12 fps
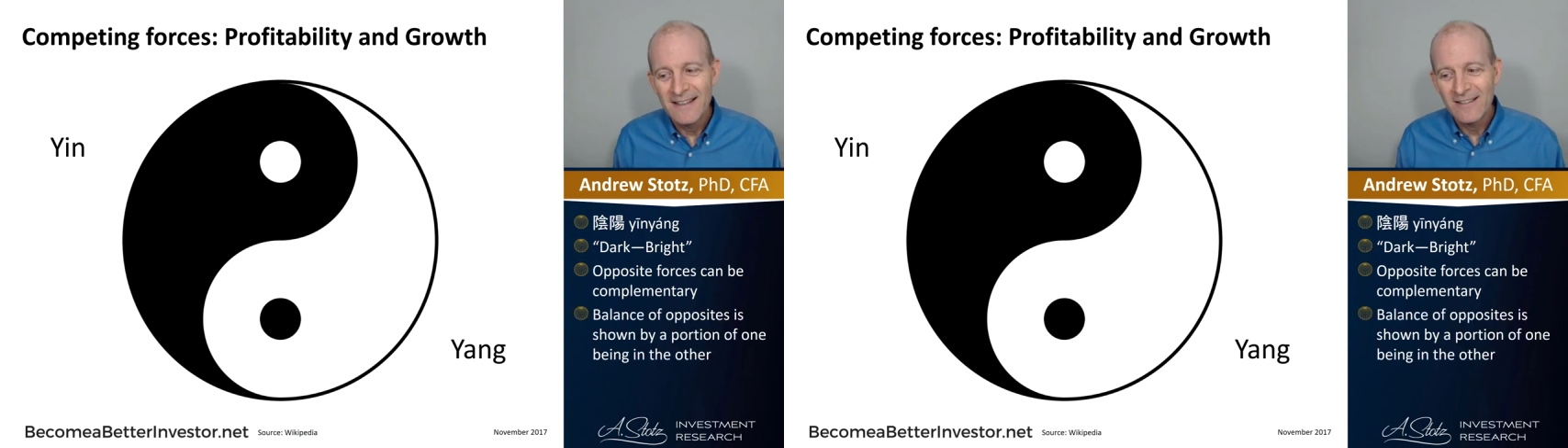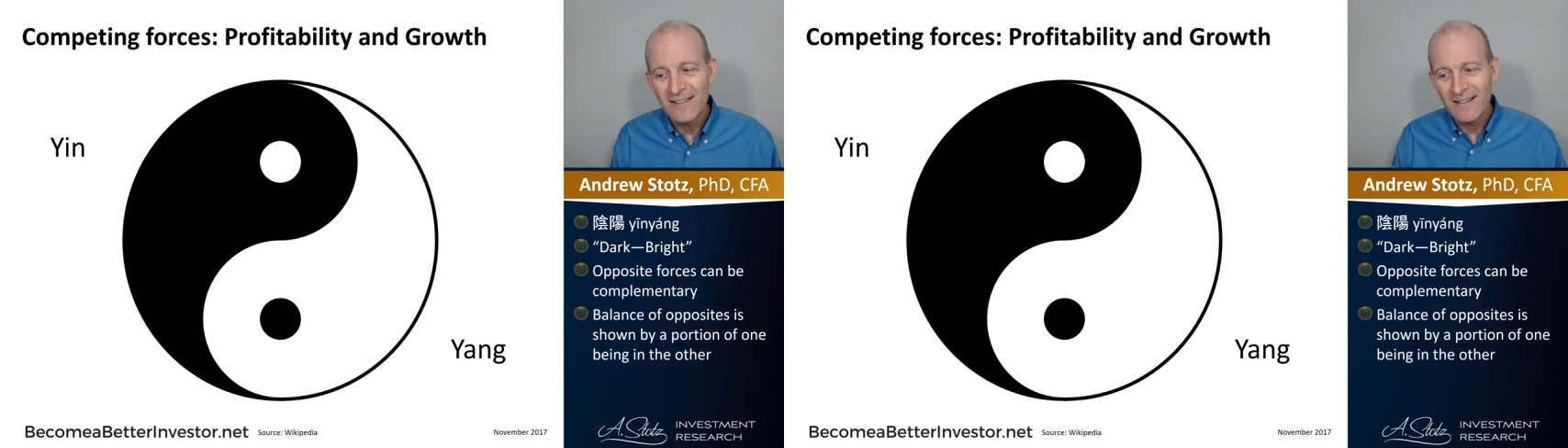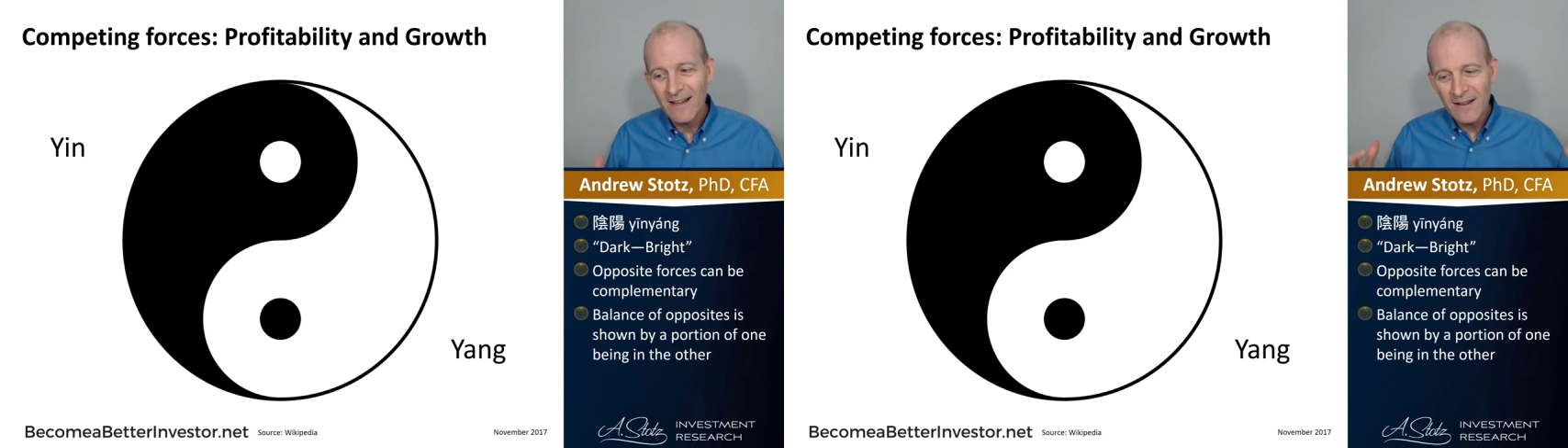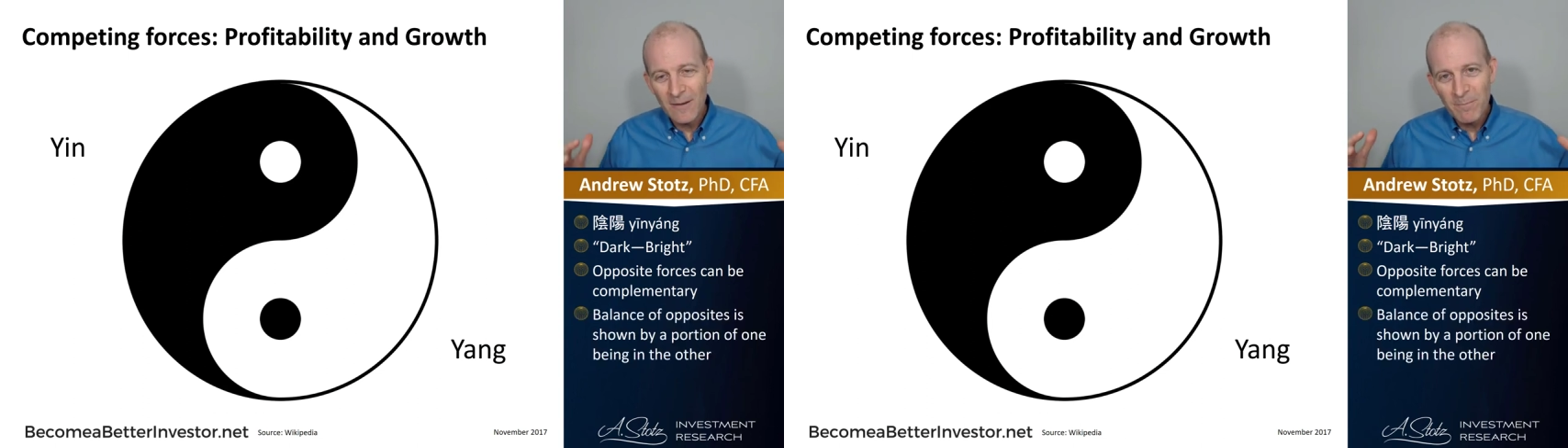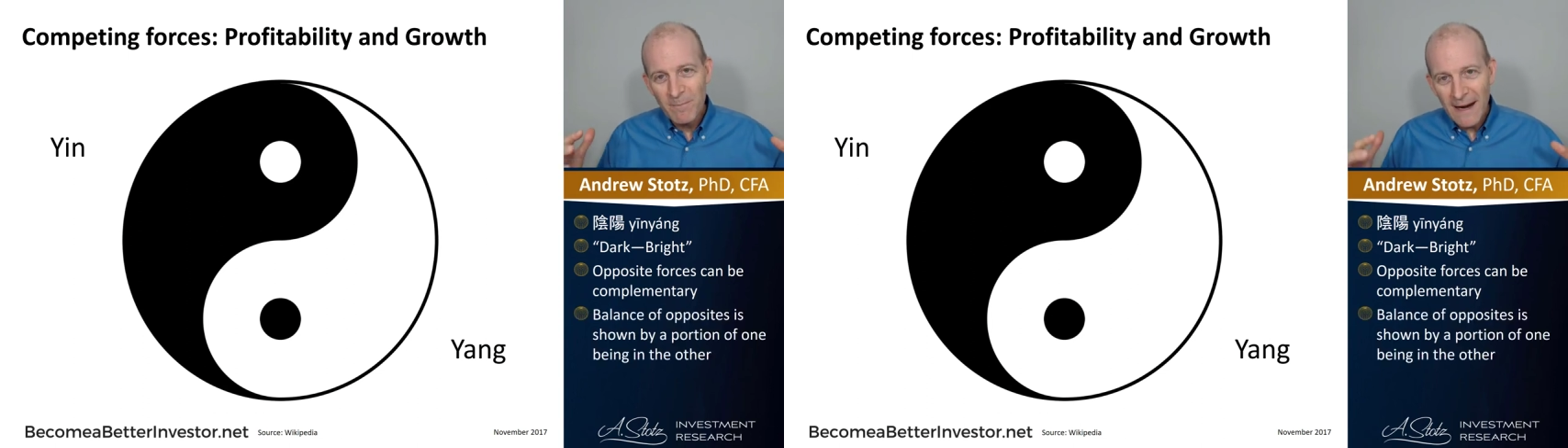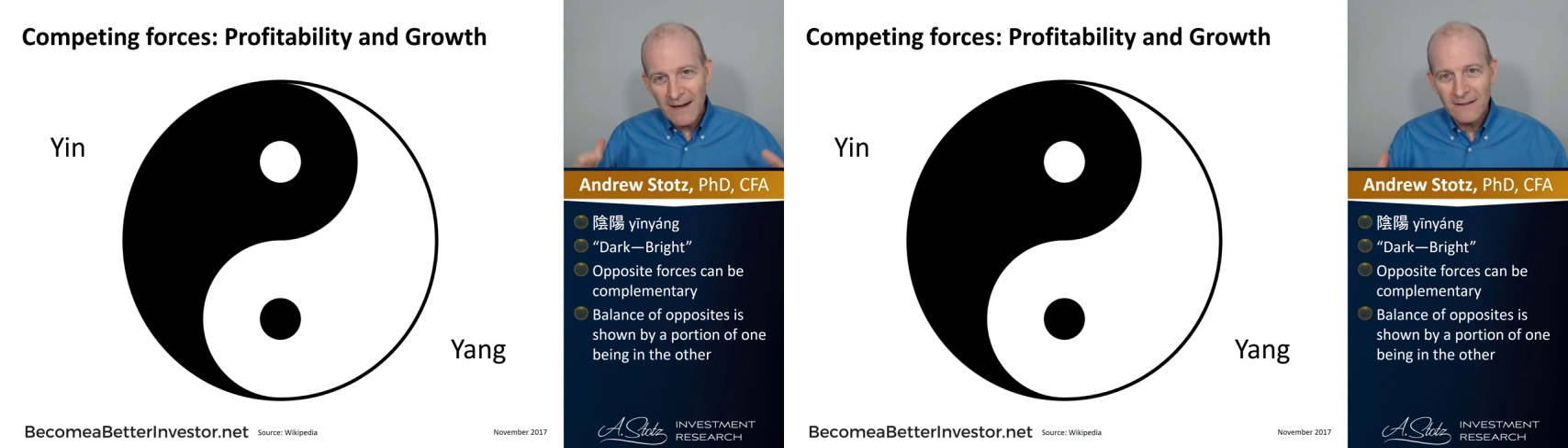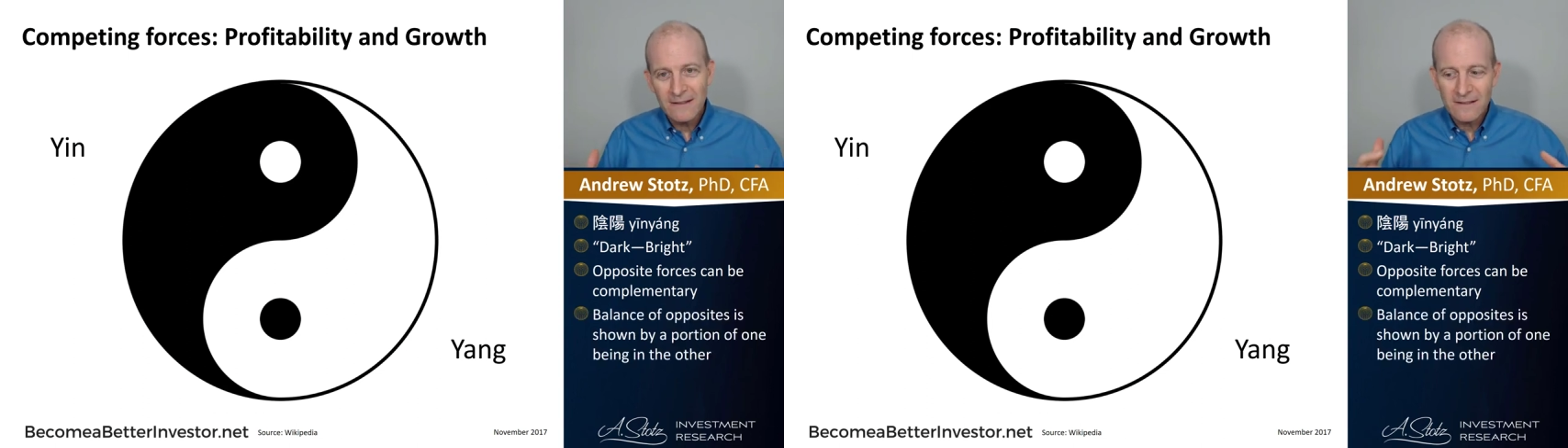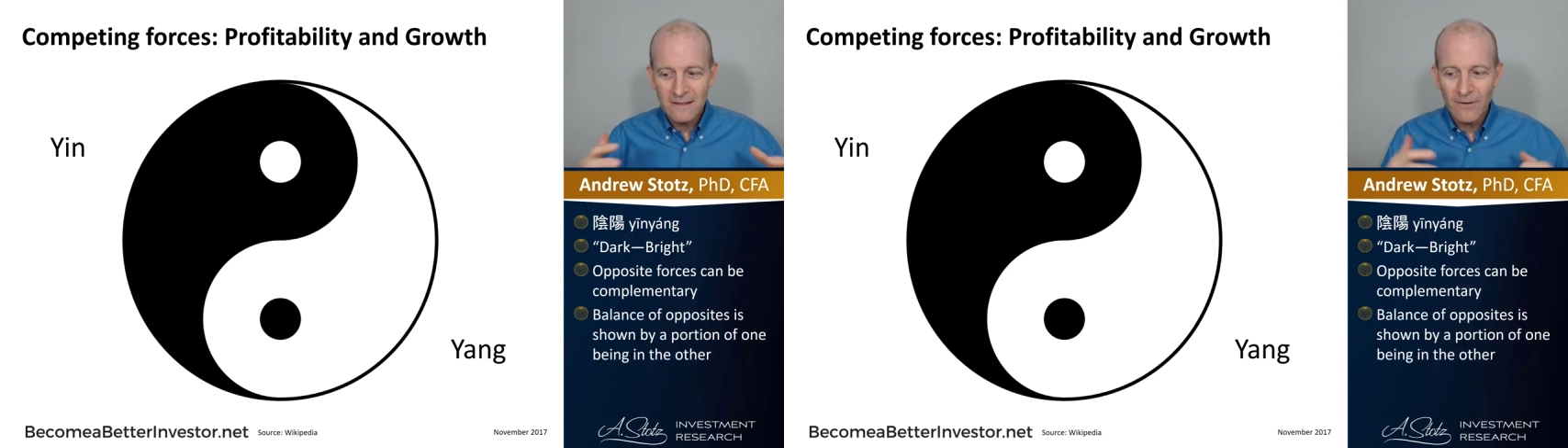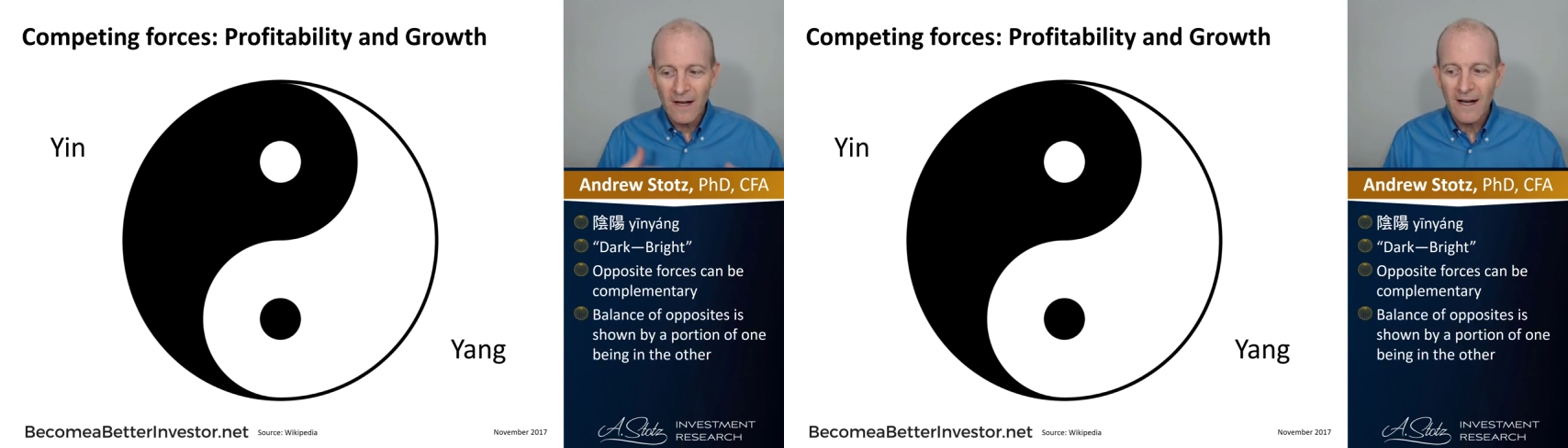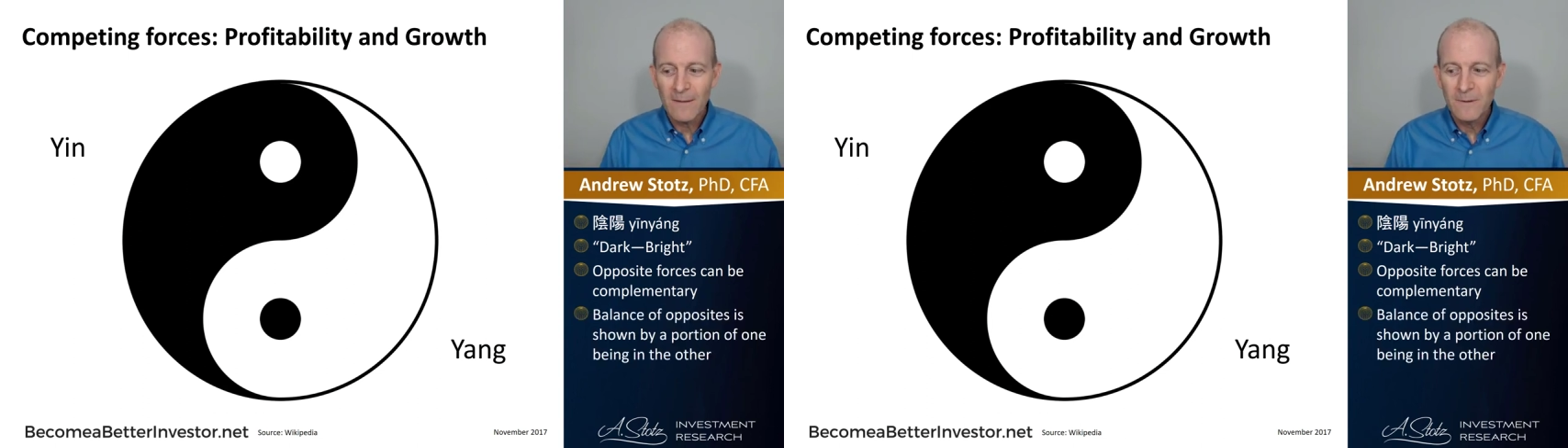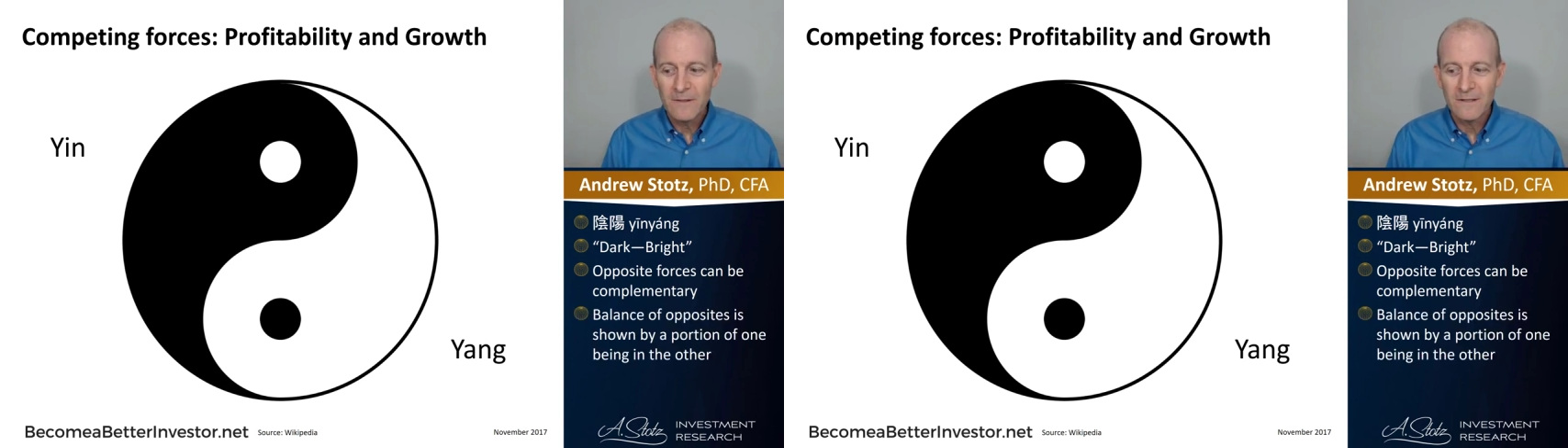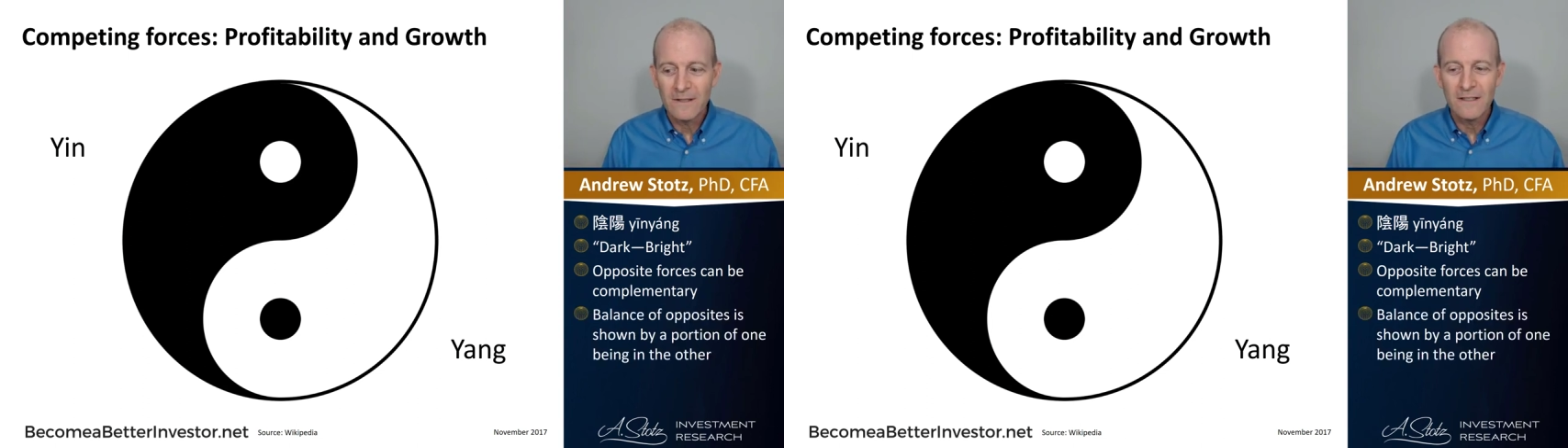It's the balance of
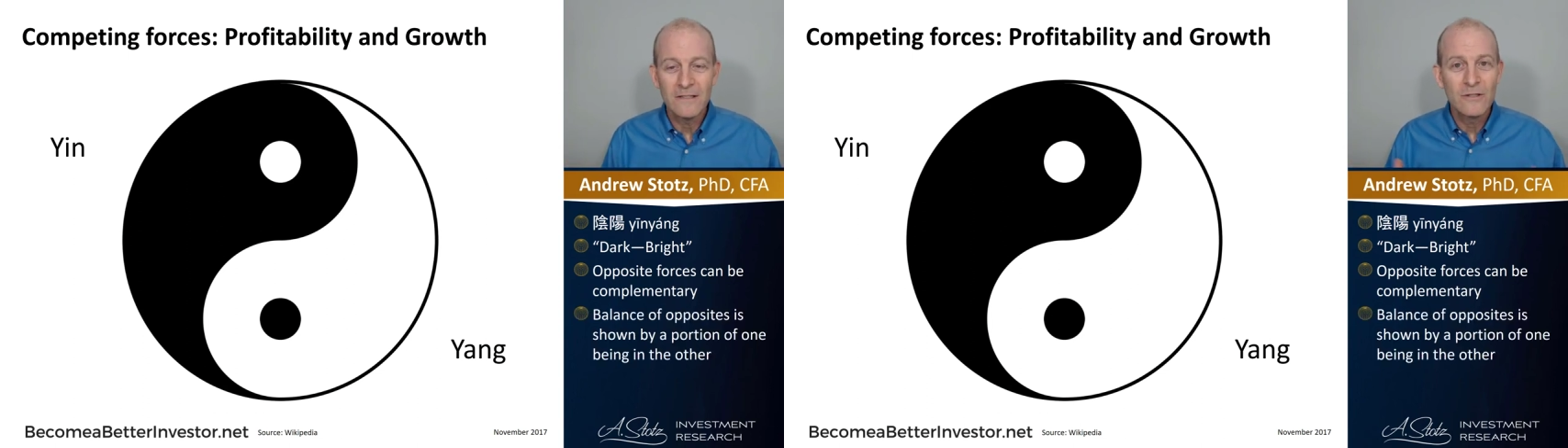opposite